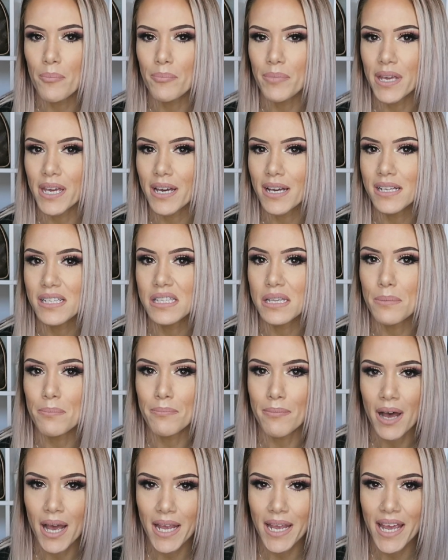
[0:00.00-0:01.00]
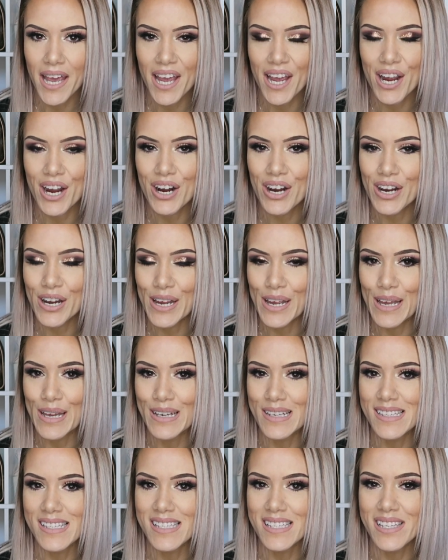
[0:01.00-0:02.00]
because my hair
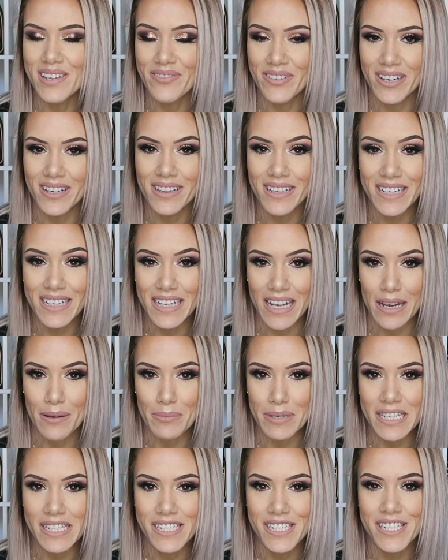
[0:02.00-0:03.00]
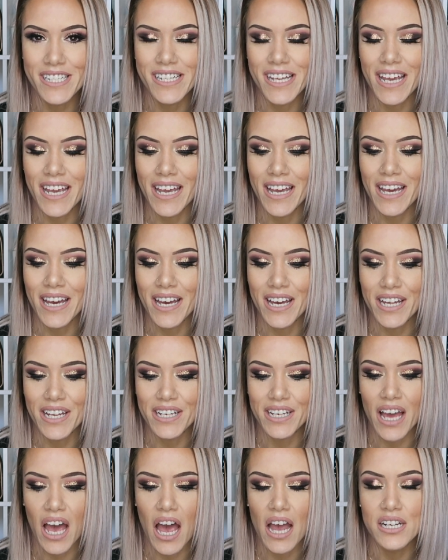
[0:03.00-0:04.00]
is severely damaged
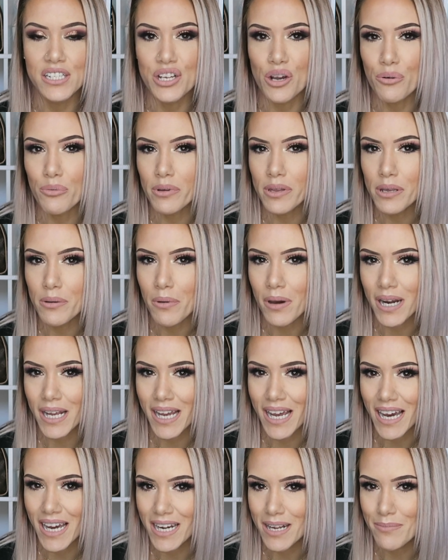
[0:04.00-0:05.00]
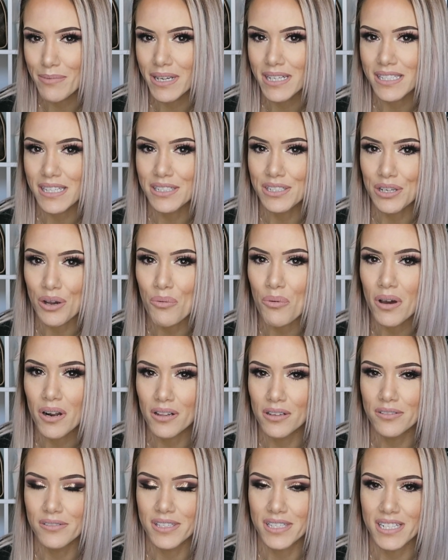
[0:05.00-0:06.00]
and I don't really want to cut it because I don't want
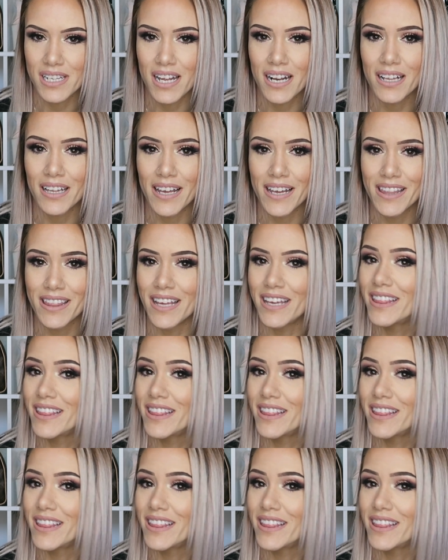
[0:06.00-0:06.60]
to lose a ton of length.